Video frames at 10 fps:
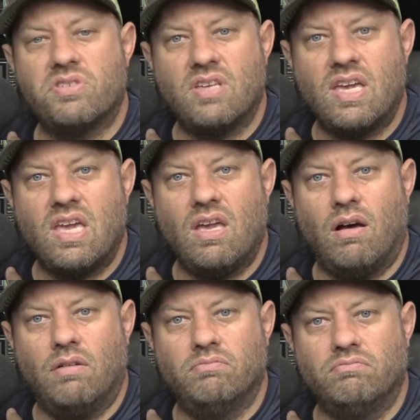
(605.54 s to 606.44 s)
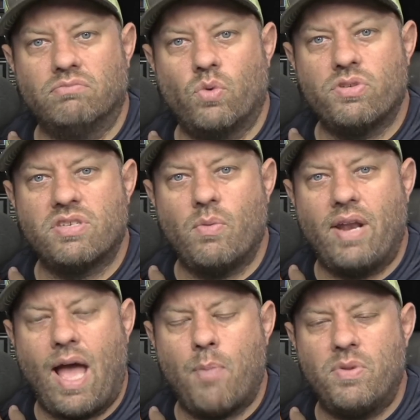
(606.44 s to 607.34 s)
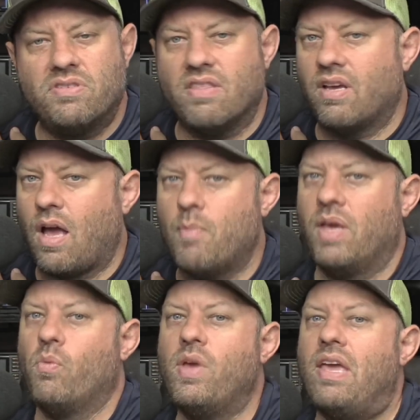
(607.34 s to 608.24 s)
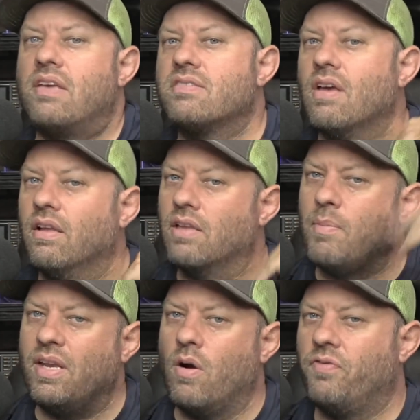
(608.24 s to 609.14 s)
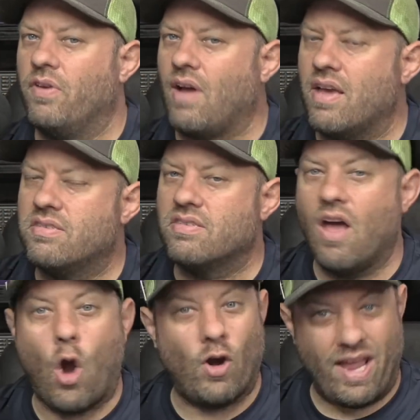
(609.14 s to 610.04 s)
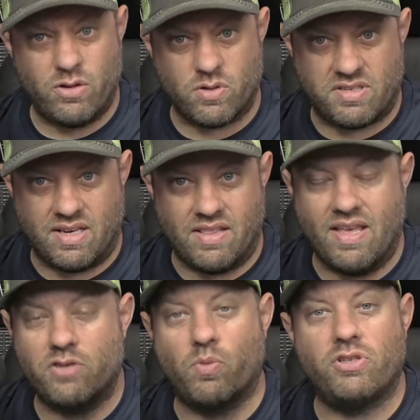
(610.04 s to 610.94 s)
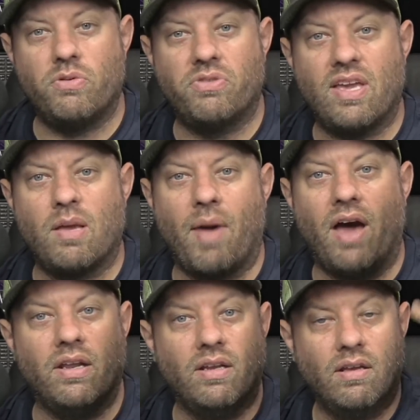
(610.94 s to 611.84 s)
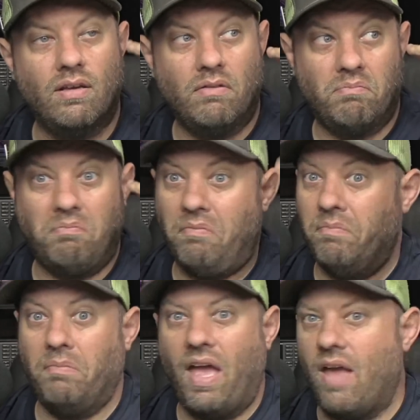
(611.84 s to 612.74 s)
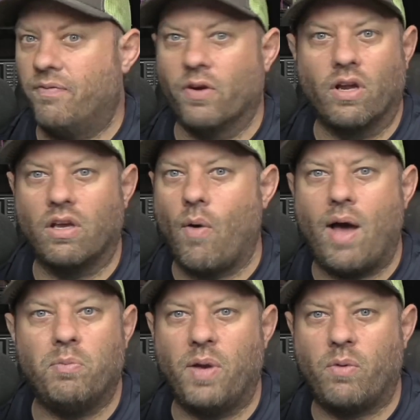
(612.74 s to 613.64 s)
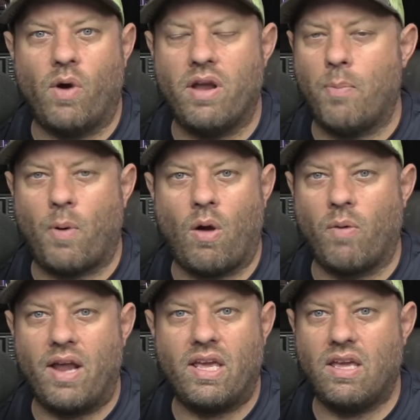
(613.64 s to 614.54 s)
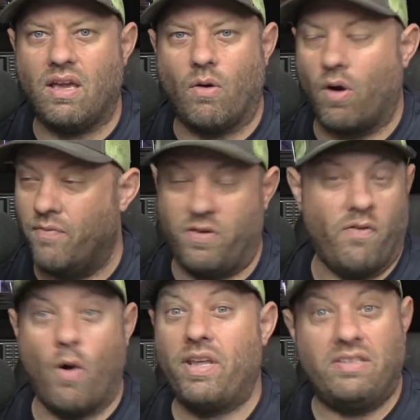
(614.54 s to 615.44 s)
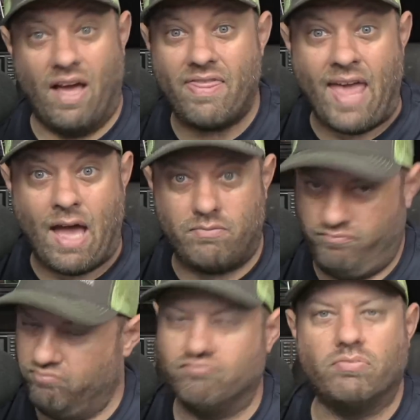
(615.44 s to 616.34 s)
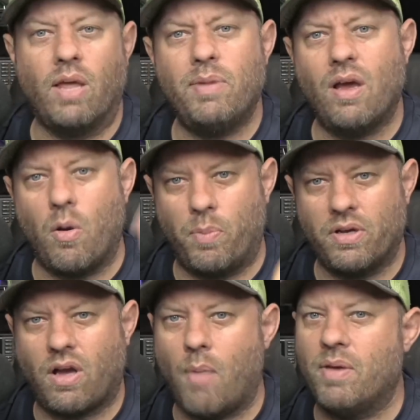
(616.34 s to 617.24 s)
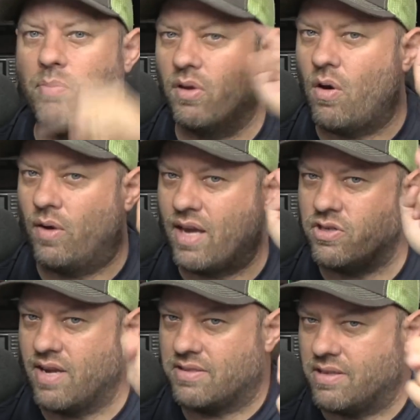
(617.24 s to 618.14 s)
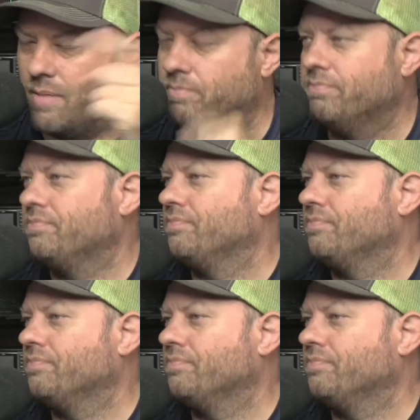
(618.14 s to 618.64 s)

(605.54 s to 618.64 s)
see. Um, we'll see what happens in the coming weeks. Let me know if you guys are interested in this. What you think about it. If you're going to go out and pick one up already, or if you've already done that, let me know. Put a comment below. Catch you next time.